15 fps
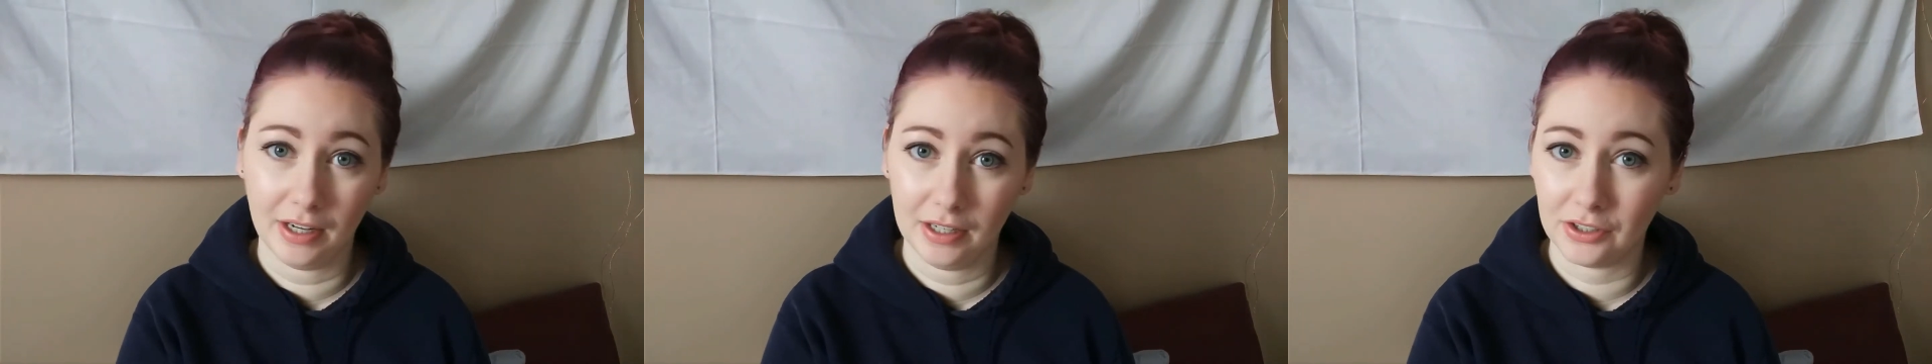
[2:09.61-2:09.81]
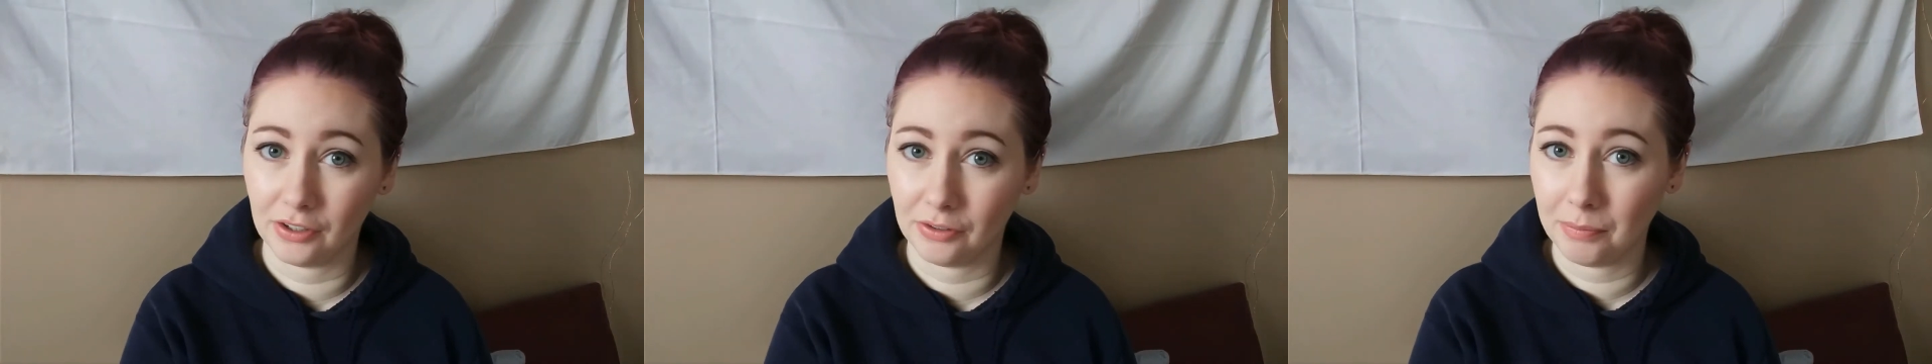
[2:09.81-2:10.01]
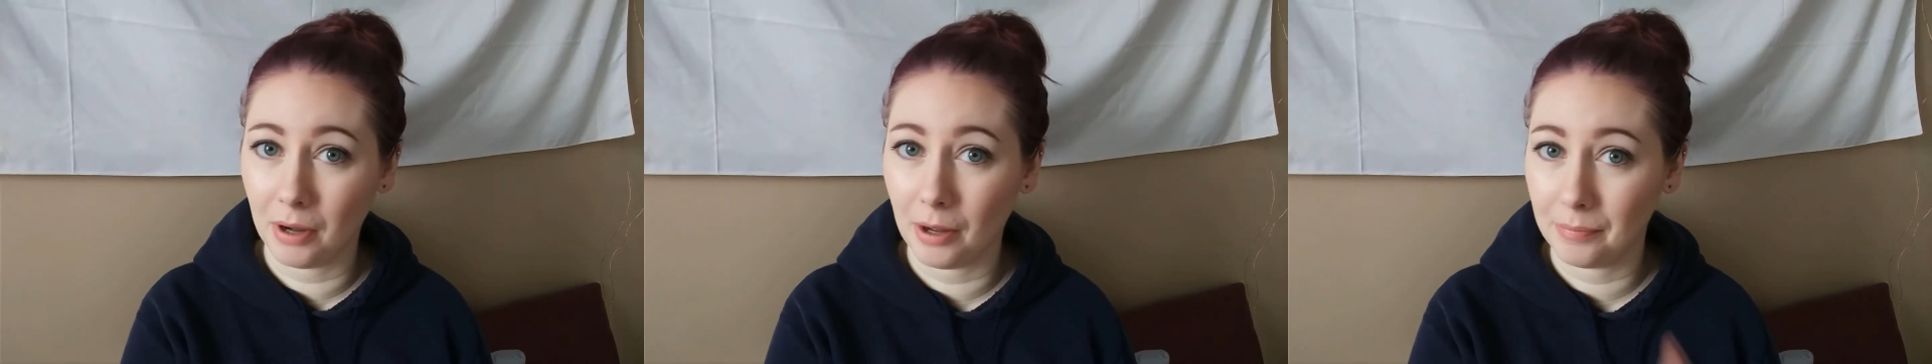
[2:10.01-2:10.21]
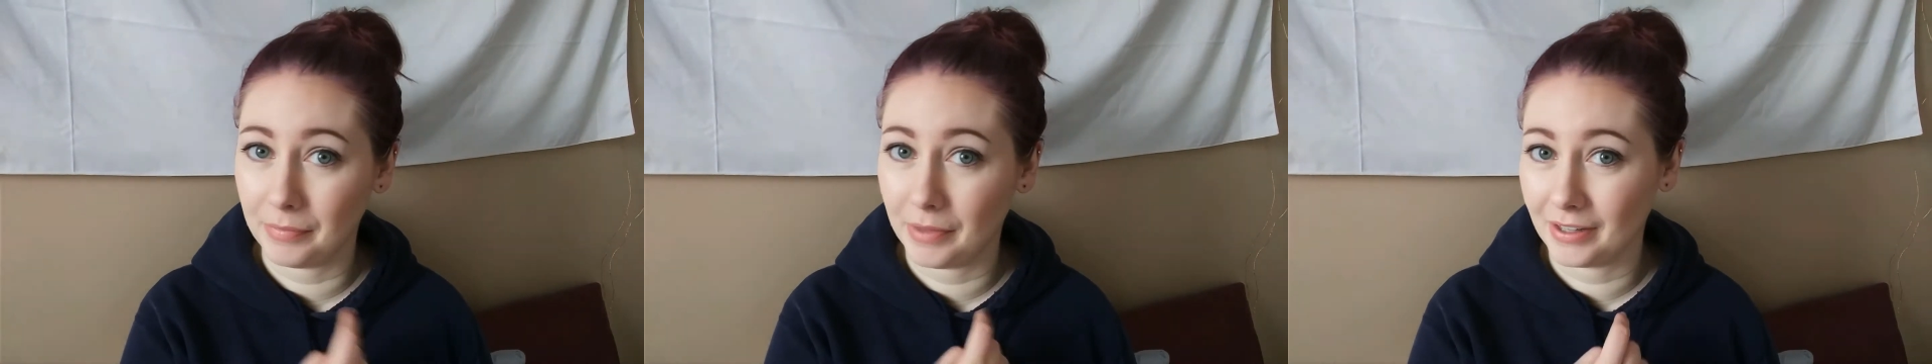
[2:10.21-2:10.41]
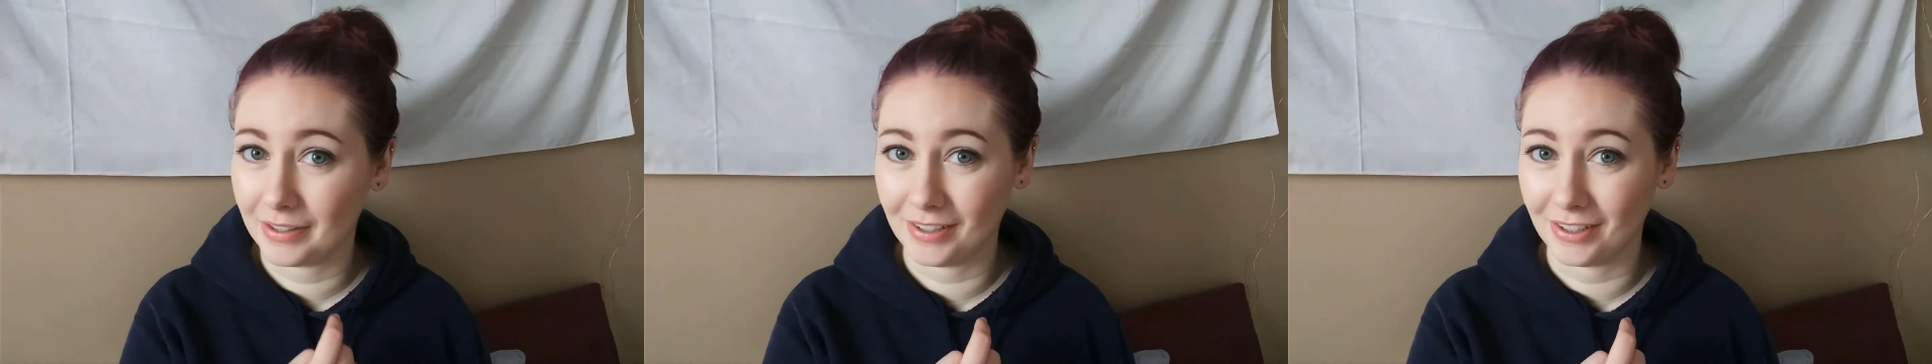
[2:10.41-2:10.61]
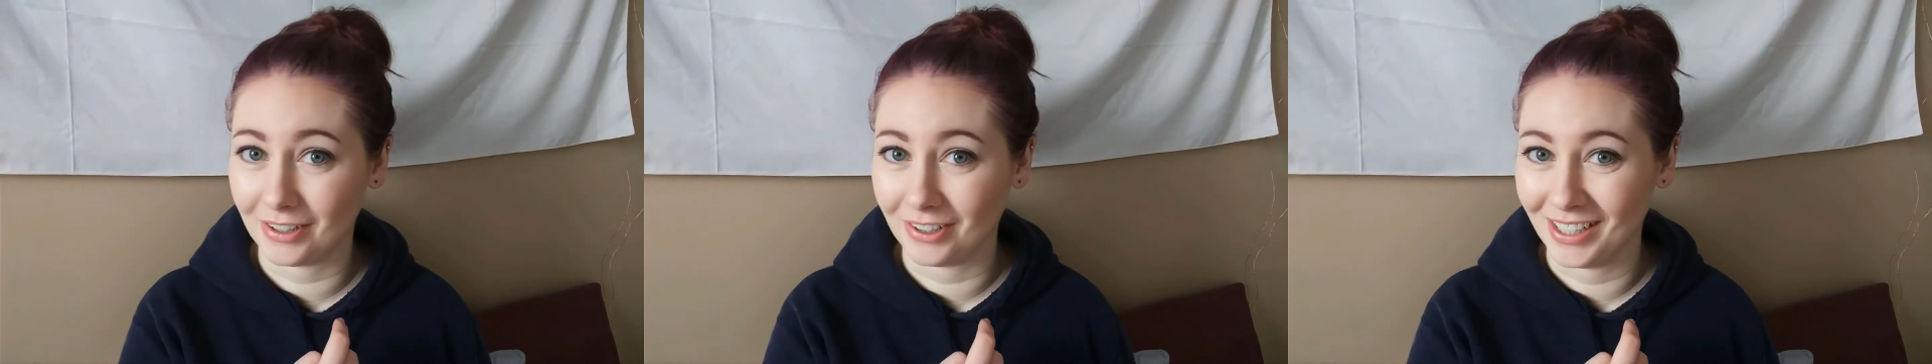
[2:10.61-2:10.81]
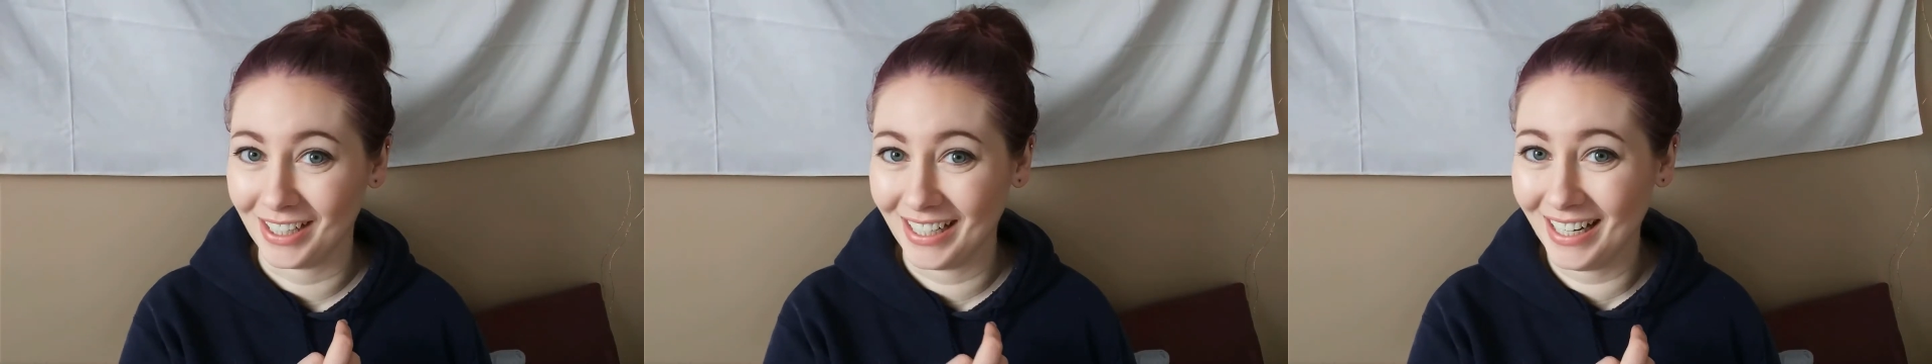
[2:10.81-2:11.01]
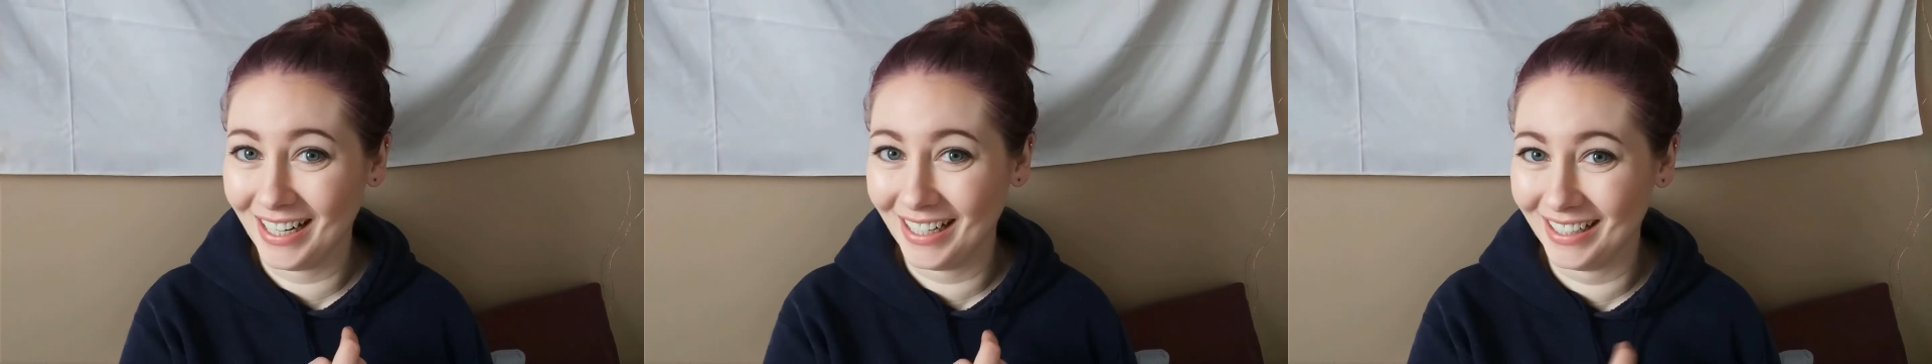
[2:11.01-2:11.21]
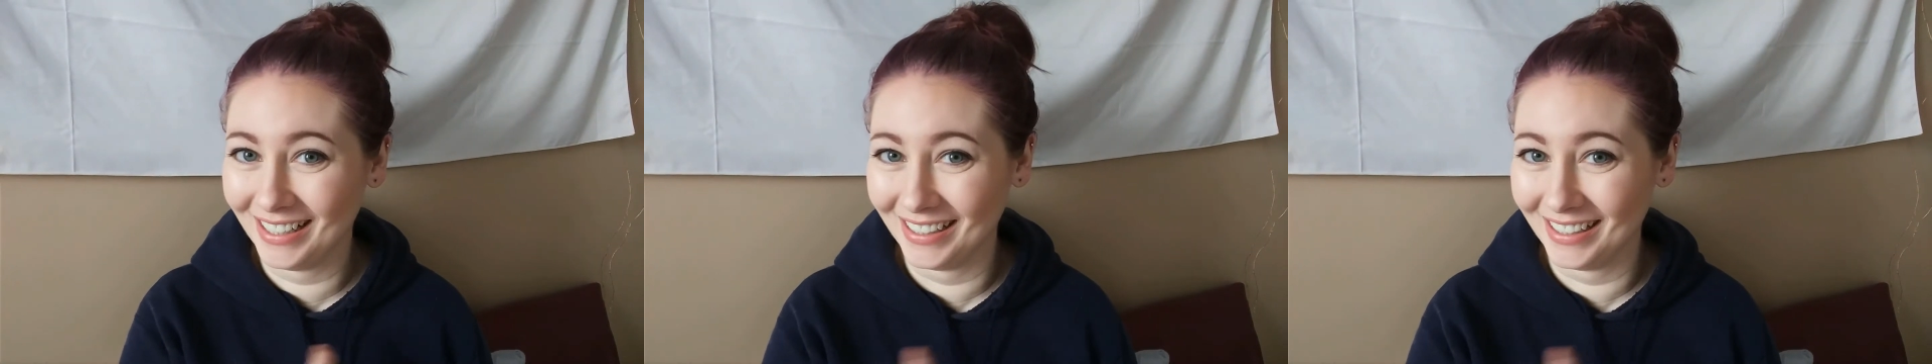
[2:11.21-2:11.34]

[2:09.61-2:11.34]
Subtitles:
I just popped that sucker in.